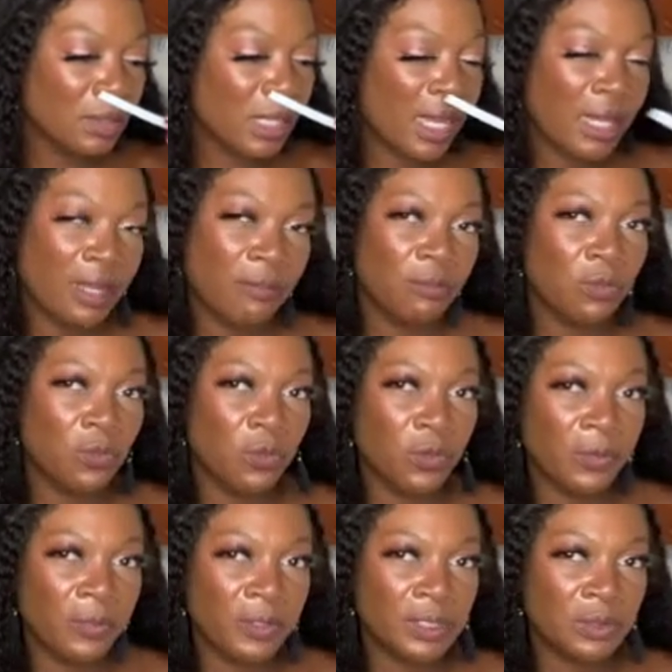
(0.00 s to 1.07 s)
I haven't worn
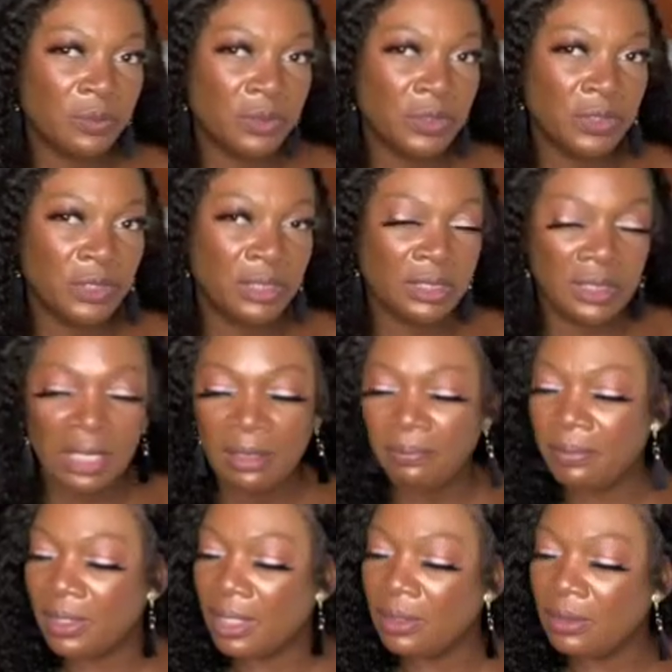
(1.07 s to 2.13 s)
this one just yet, but
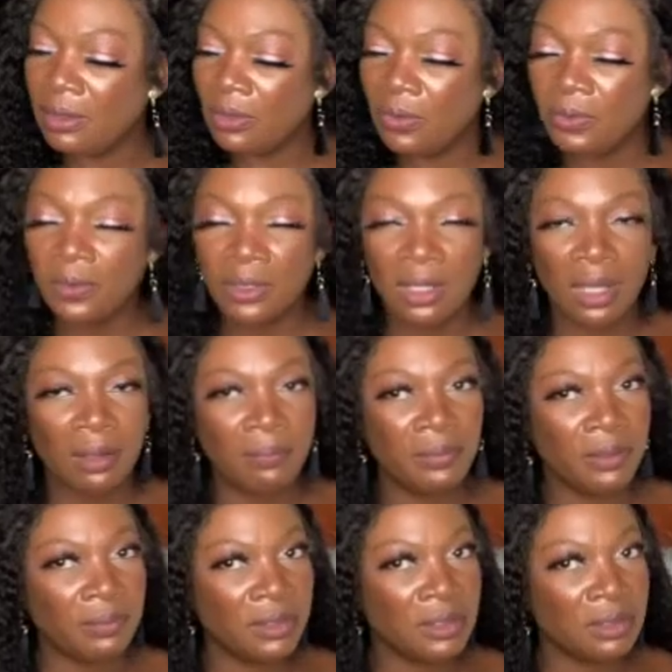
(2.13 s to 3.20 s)
I know the
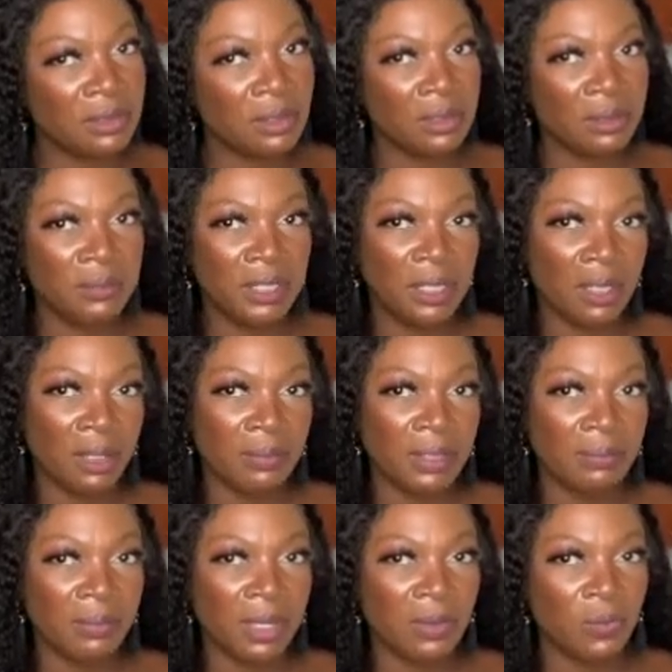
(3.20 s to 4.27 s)
compliments are going to be coming
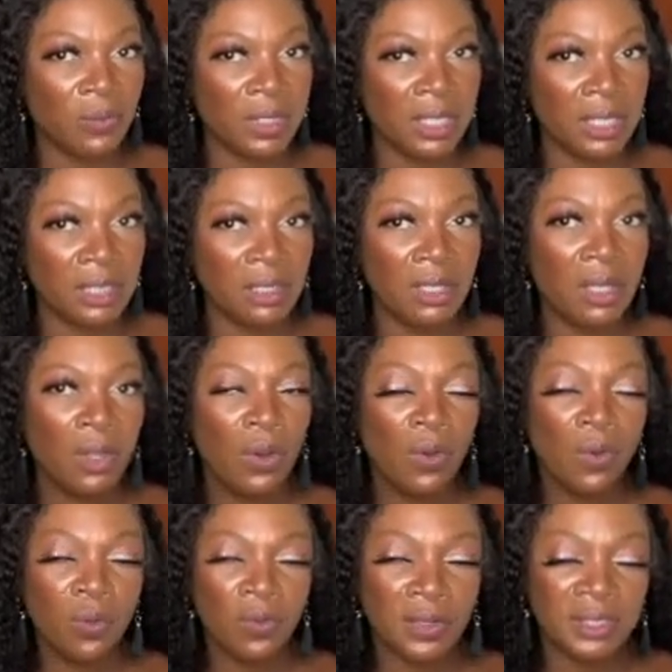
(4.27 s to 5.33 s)
my way
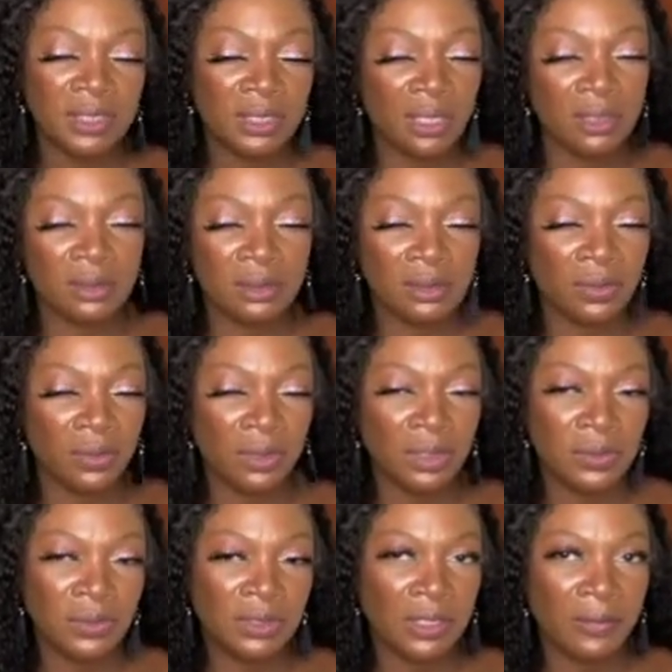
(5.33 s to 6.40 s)
once I start
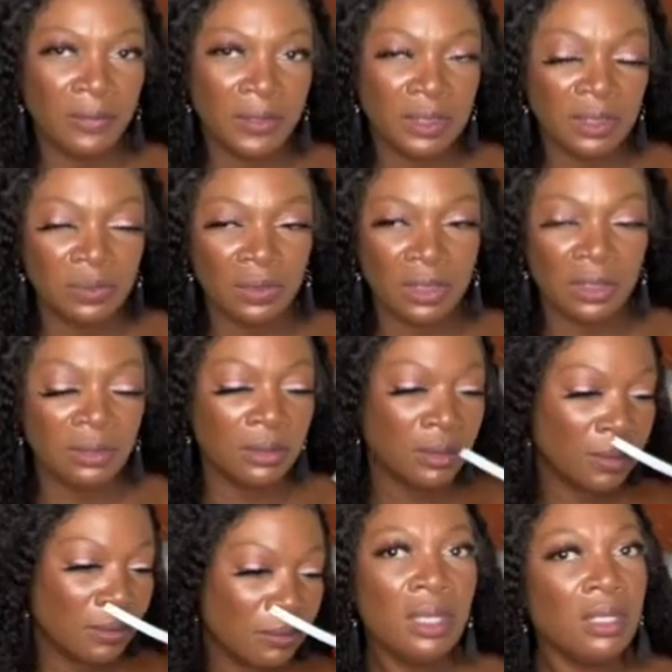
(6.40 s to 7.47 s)
using this one.
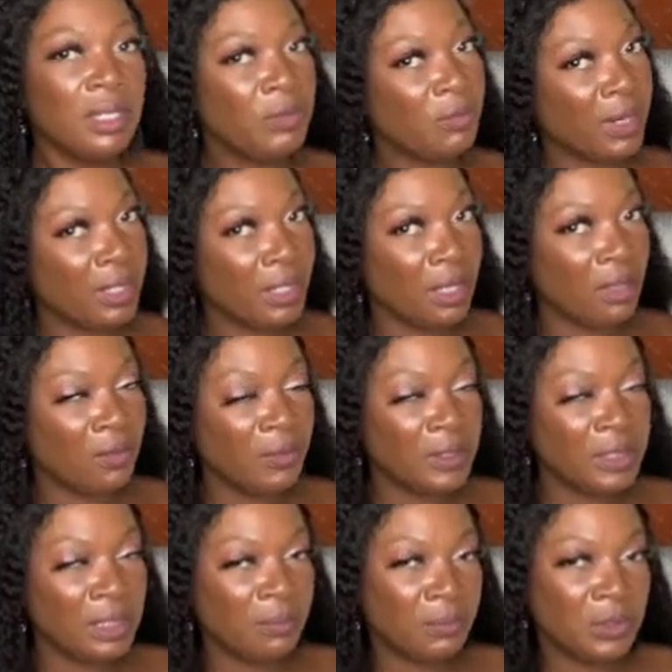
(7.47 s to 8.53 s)
Right now, the
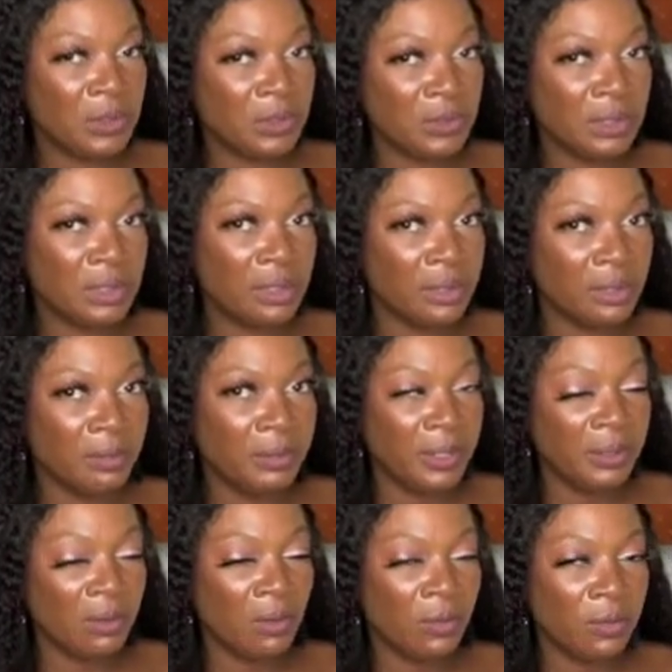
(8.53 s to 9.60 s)
temperature is a little bit
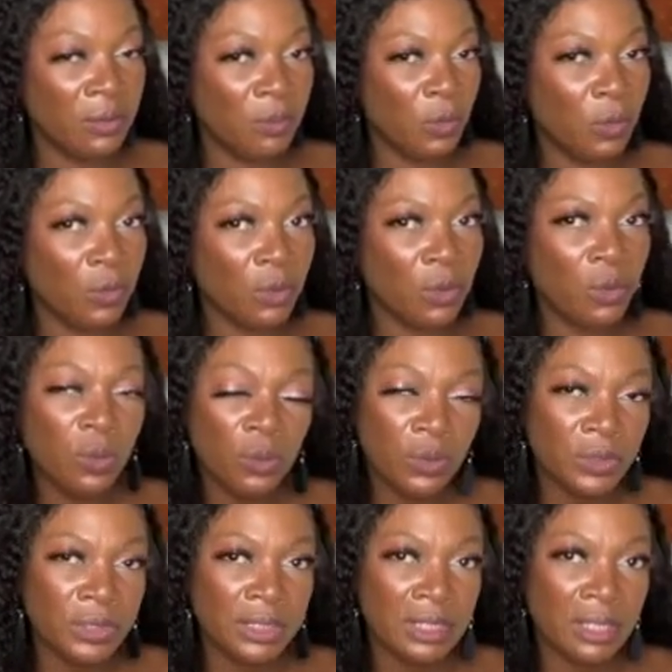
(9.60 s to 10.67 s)
on the more cooler
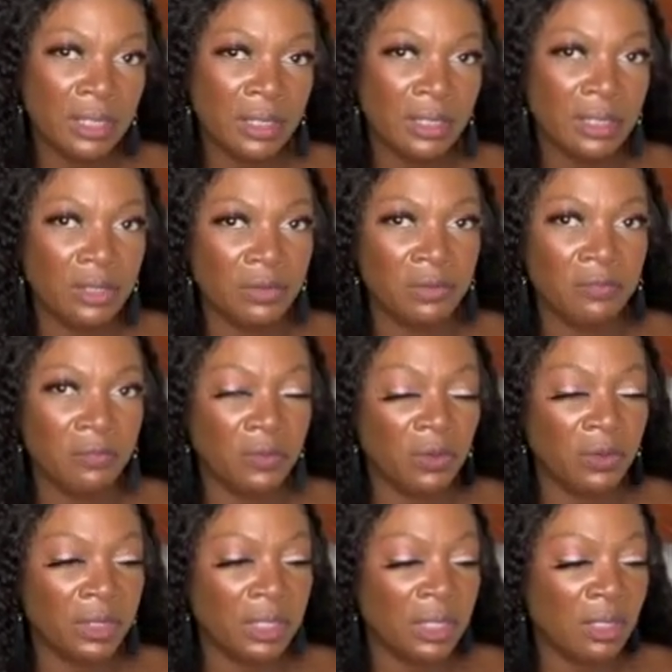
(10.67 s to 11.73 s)
side here in
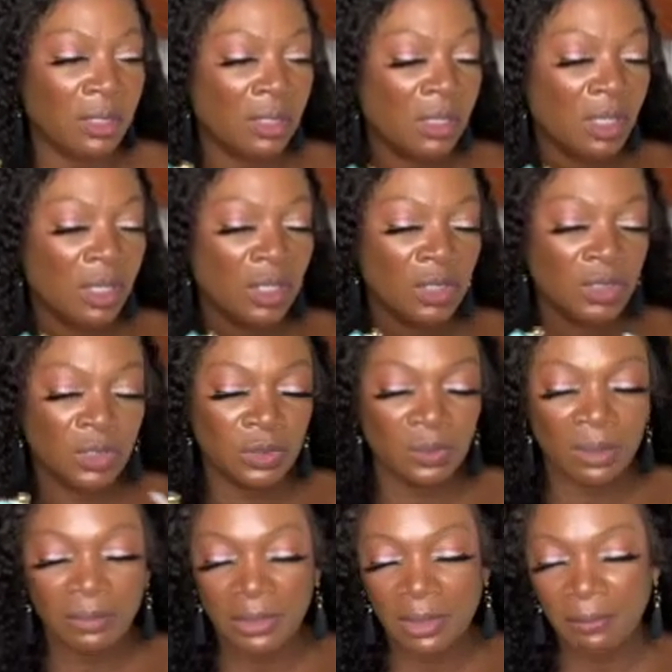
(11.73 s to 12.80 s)
Florida, so I'm
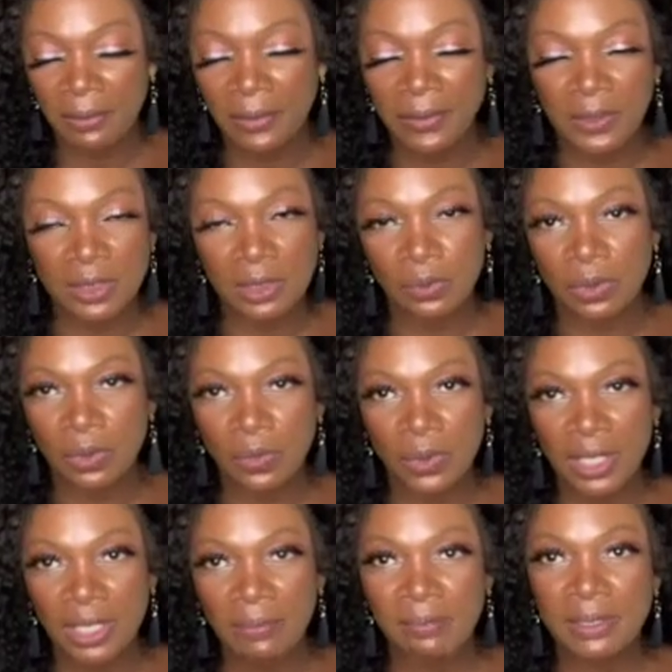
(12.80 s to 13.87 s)
going to put this one
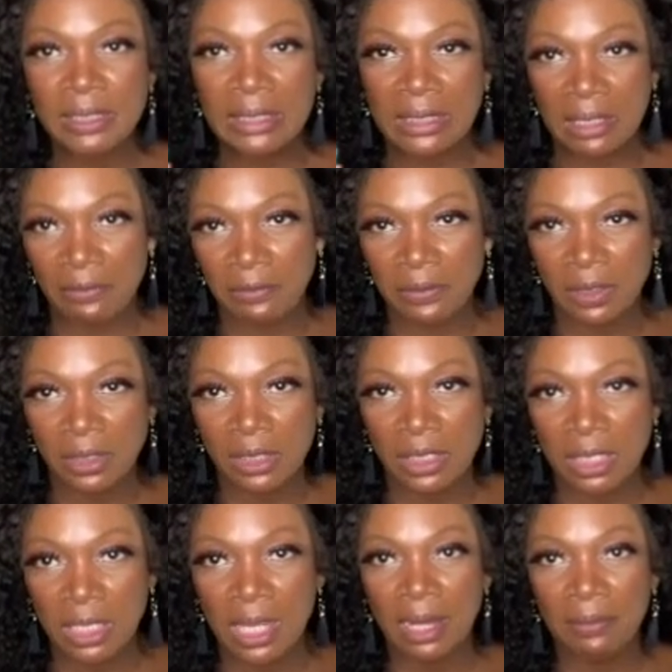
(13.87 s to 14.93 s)
away, but
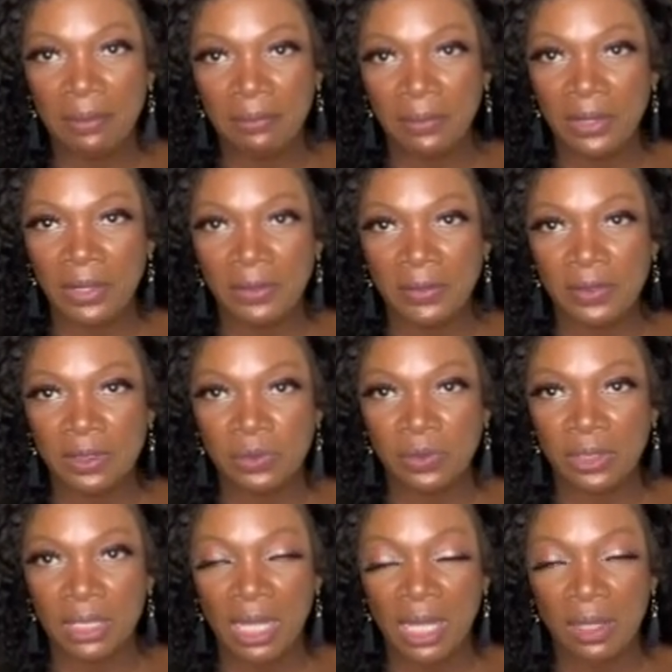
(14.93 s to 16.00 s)
definitely I'll be bringing this one
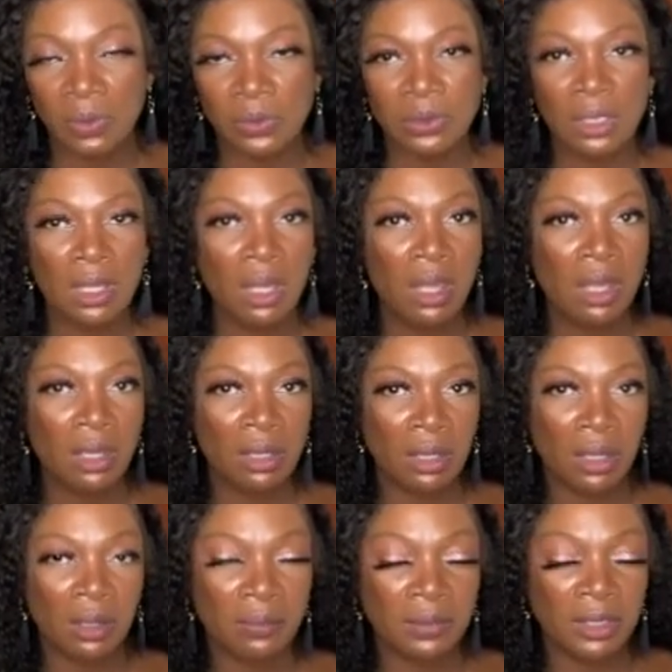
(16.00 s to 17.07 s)
out
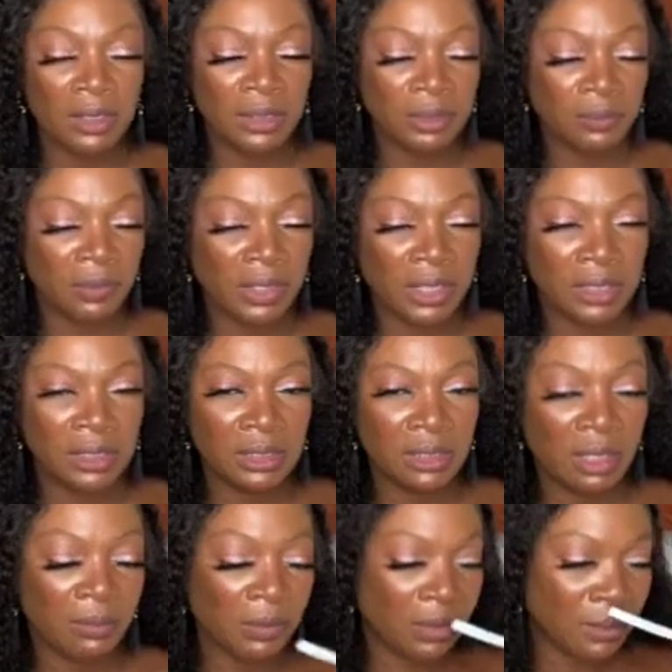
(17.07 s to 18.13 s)
come spring and
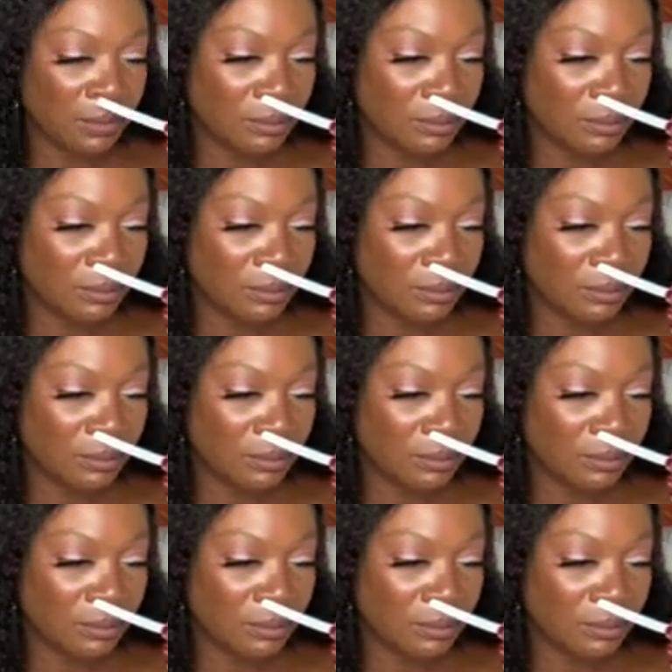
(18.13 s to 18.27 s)
summer.